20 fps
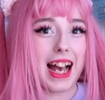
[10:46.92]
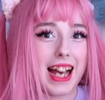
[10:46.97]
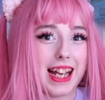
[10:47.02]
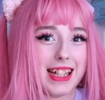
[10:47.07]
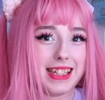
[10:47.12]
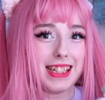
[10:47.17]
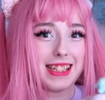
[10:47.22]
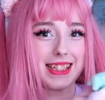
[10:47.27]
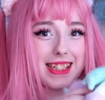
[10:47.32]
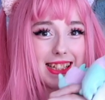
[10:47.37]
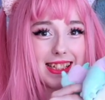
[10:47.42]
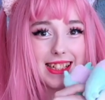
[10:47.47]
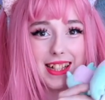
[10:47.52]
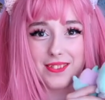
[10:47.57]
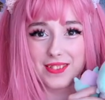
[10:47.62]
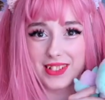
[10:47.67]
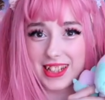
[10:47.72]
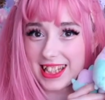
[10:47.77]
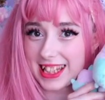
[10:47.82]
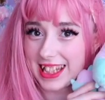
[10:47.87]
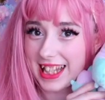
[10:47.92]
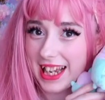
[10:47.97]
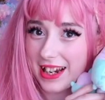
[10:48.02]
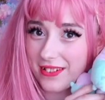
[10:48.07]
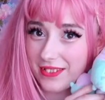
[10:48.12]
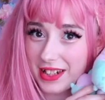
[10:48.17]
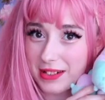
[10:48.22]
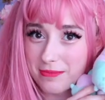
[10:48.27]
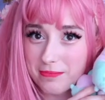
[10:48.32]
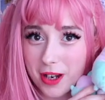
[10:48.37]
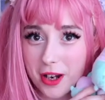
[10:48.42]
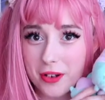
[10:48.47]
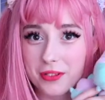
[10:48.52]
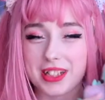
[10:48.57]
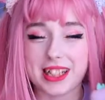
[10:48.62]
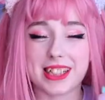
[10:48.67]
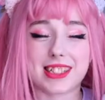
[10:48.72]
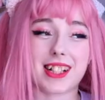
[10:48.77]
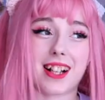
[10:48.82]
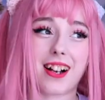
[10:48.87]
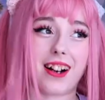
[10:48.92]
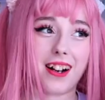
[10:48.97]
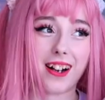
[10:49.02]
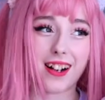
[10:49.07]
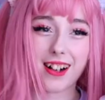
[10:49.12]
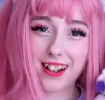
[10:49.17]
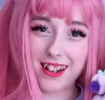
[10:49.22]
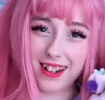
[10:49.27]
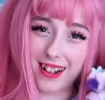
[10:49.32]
and it's another Galarian Ponyta.